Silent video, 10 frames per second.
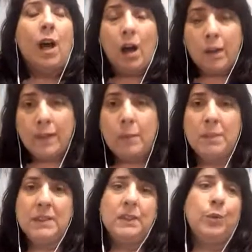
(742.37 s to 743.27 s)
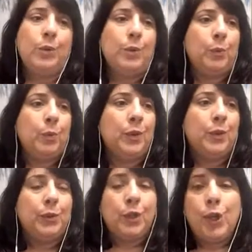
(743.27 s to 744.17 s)
online business owner, whether
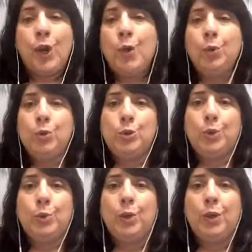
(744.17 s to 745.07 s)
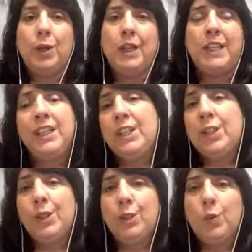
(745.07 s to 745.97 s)
you're a coach or a
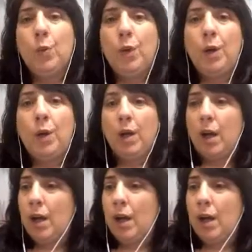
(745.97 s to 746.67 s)
healer or